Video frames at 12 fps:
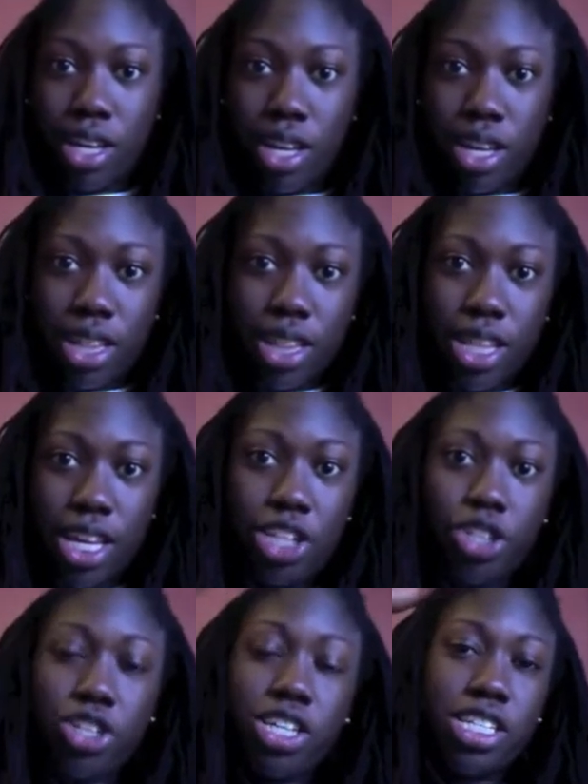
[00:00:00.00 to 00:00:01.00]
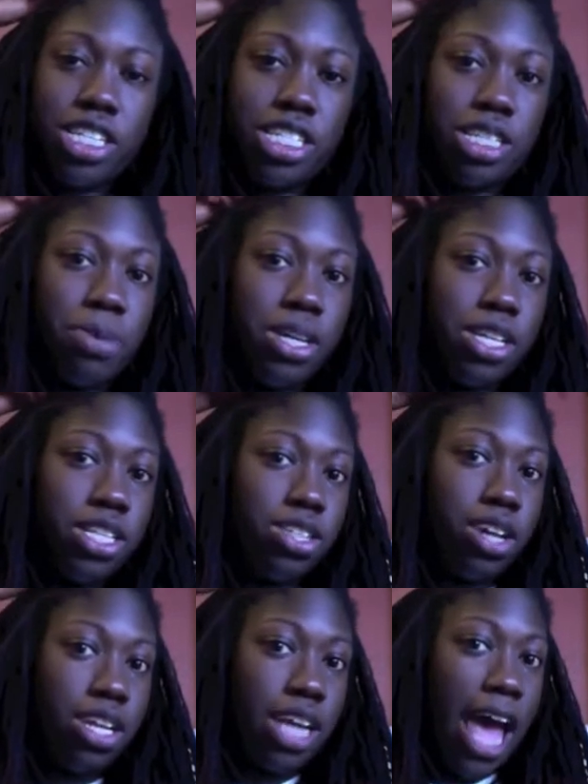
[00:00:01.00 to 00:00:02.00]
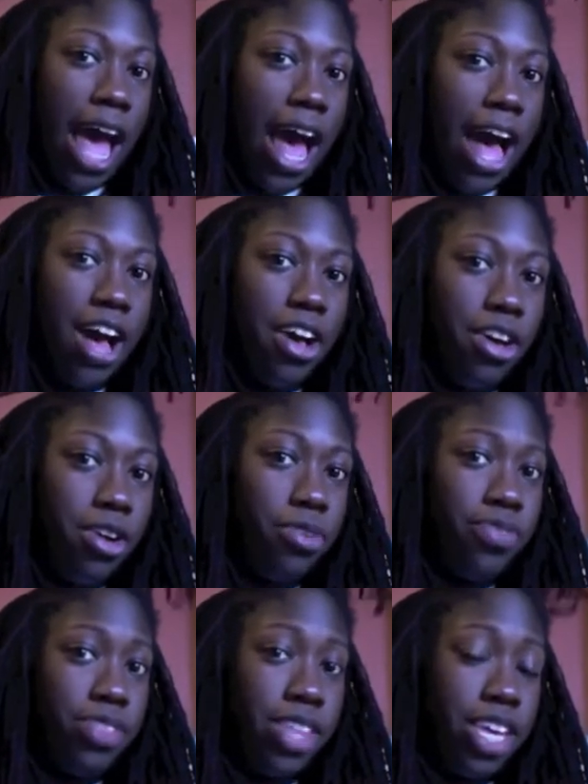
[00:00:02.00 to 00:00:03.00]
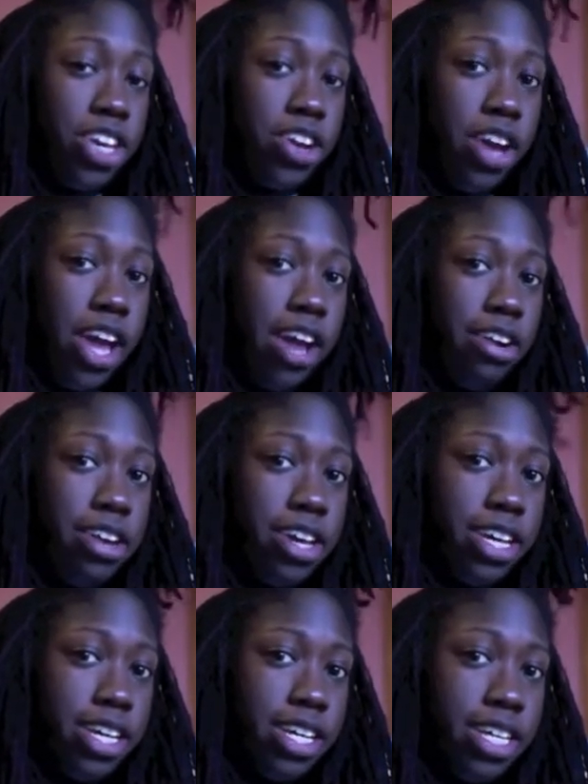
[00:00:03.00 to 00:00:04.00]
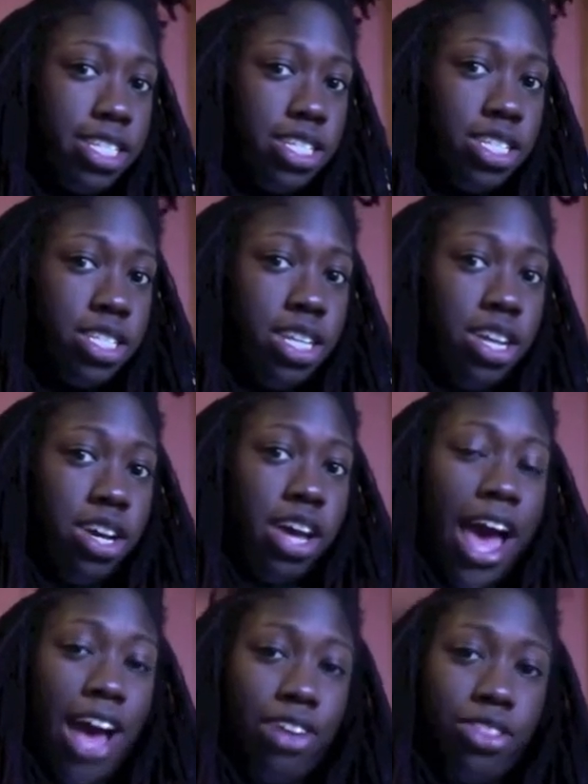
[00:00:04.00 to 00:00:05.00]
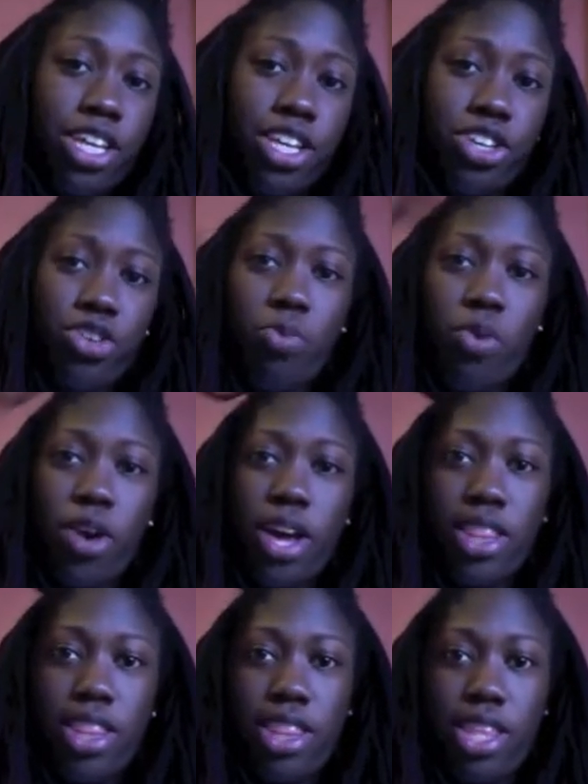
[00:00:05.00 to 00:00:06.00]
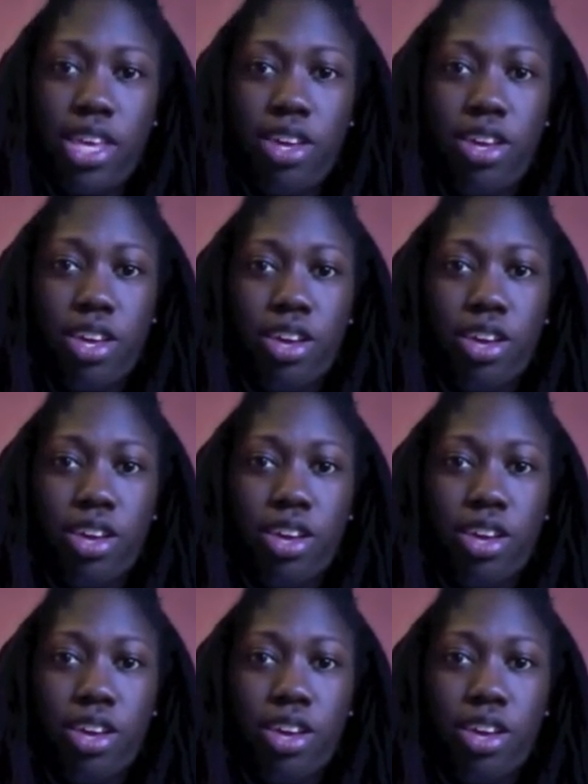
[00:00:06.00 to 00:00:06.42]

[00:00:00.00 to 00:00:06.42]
And then it just depends on how thick your hair is, how thick you want the